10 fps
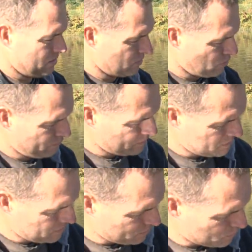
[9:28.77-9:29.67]
know if you
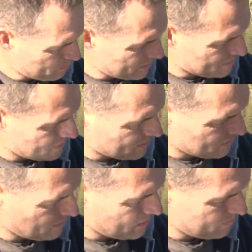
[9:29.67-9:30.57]
can see those spikes there or
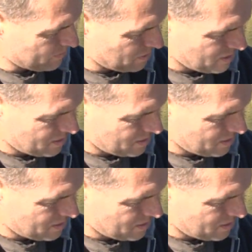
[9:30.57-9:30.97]
not, but